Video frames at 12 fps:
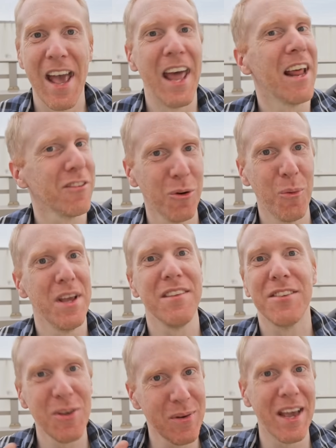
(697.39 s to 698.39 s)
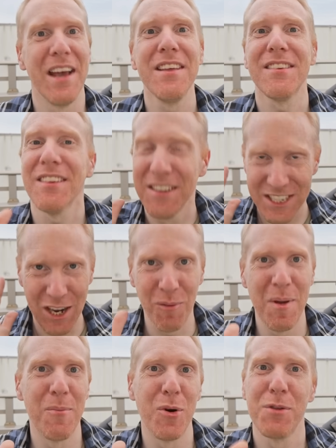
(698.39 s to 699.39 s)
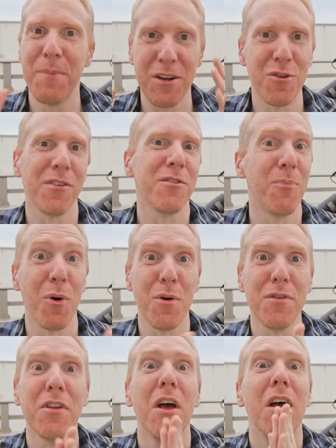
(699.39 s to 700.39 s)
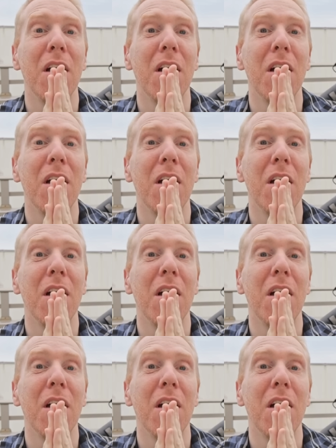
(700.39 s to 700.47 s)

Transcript: And as always, you guys, channel members, Patreon supporters,